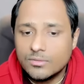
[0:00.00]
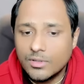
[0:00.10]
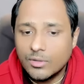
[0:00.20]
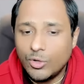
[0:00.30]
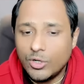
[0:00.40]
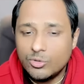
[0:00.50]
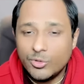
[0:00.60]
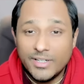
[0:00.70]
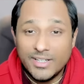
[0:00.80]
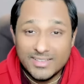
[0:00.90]
uh, want to
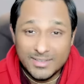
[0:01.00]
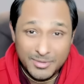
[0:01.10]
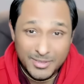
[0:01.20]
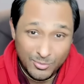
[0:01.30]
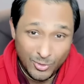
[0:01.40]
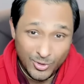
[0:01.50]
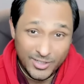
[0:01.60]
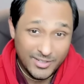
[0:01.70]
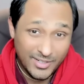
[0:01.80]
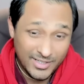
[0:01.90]
indulge a bit more
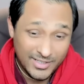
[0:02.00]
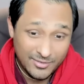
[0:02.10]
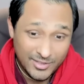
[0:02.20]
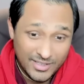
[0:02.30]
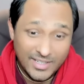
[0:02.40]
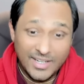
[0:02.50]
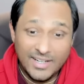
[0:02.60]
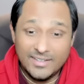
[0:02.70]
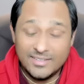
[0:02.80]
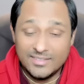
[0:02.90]
in creativity
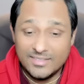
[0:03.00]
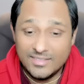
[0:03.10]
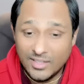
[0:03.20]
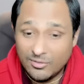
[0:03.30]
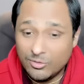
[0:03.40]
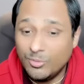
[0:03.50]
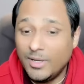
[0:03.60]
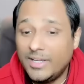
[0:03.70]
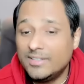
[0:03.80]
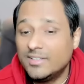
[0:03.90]
and love
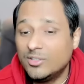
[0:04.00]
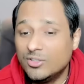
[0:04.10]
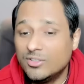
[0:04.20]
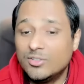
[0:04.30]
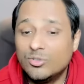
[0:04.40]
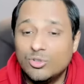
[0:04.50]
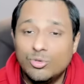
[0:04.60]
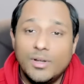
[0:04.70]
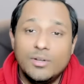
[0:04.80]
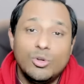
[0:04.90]
romance and all this, you know,
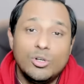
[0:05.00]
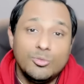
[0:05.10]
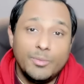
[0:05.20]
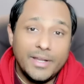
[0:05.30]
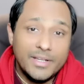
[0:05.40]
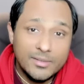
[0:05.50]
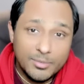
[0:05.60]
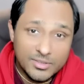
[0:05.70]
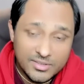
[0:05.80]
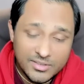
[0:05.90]
you might want to marry the
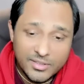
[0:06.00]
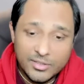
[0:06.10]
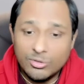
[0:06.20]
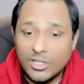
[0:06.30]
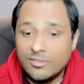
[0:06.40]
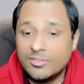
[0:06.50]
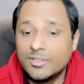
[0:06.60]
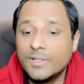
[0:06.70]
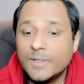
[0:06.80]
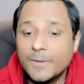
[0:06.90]
person that you love
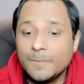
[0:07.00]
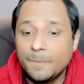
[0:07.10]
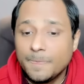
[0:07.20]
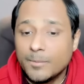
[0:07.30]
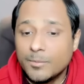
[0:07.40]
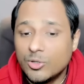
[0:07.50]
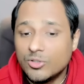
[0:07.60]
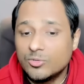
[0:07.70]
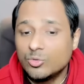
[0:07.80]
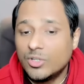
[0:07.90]

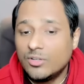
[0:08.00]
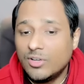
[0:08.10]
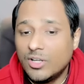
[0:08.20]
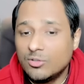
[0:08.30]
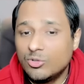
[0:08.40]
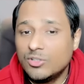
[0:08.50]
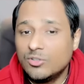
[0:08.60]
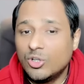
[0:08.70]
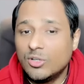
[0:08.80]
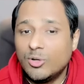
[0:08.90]
because Uttar Falguni is
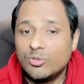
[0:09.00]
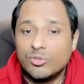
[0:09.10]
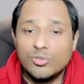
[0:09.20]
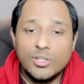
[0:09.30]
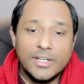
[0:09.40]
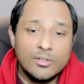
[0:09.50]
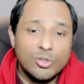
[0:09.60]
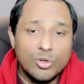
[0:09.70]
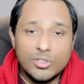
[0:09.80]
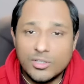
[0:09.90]
all about, you know, like
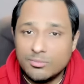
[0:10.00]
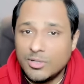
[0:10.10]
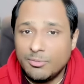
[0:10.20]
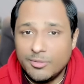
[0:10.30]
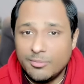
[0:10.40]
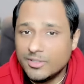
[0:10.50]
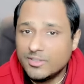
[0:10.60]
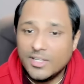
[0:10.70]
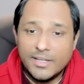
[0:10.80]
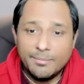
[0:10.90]
long term
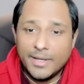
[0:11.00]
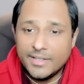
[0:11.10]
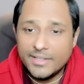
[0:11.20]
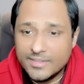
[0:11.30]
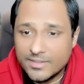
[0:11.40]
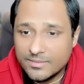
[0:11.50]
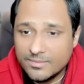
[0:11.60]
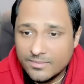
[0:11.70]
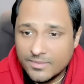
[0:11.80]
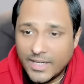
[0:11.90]
commitments like marriage.
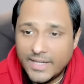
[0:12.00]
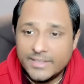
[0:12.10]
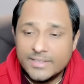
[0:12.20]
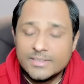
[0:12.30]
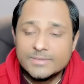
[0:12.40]
And